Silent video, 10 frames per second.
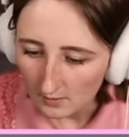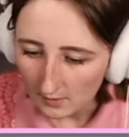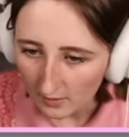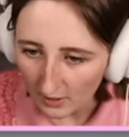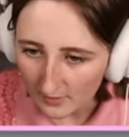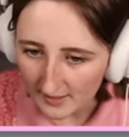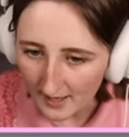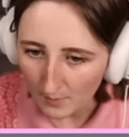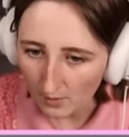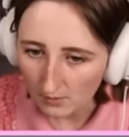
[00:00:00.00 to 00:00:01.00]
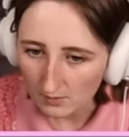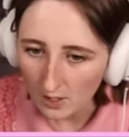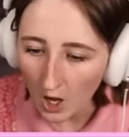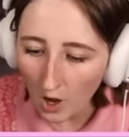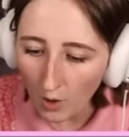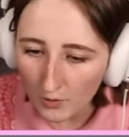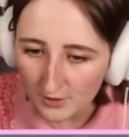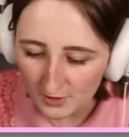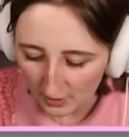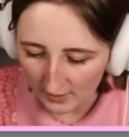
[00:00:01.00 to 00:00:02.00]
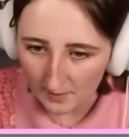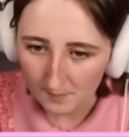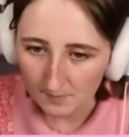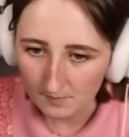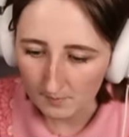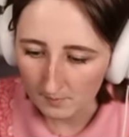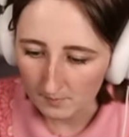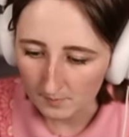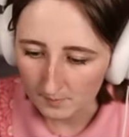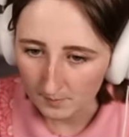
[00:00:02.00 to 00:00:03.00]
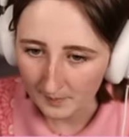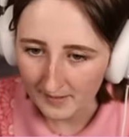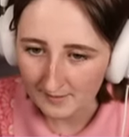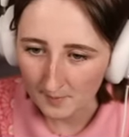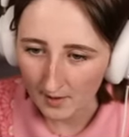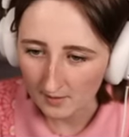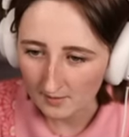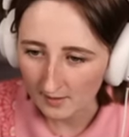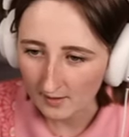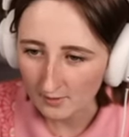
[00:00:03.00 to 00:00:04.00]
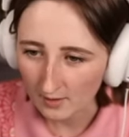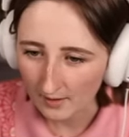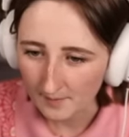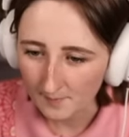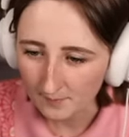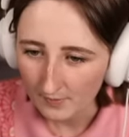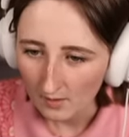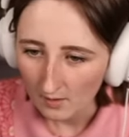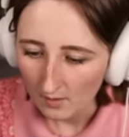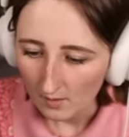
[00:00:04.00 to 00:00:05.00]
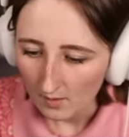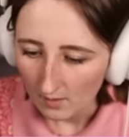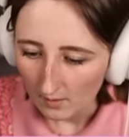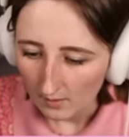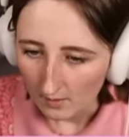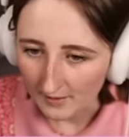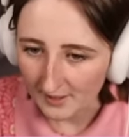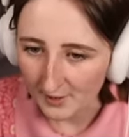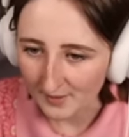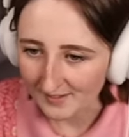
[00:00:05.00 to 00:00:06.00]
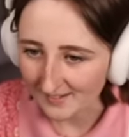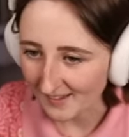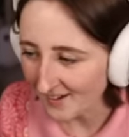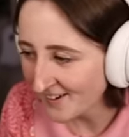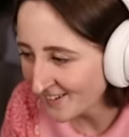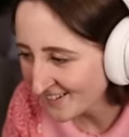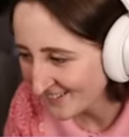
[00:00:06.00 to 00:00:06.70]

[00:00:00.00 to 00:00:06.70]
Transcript: Clear the table. Oh, there's a dirty pizza box there. Sorry. I didn't notice it there because